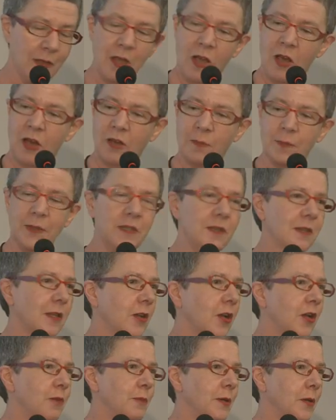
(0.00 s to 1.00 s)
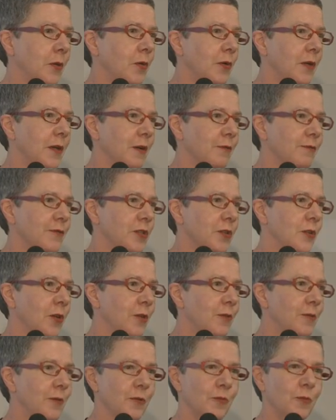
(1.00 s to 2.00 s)
I've been in the library long enough to know
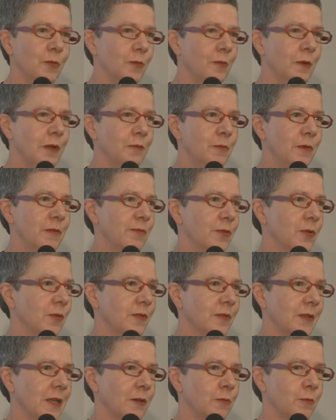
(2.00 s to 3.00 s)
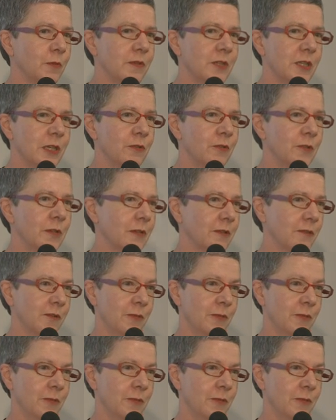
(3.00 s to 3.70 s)
that when we first started with TerraText,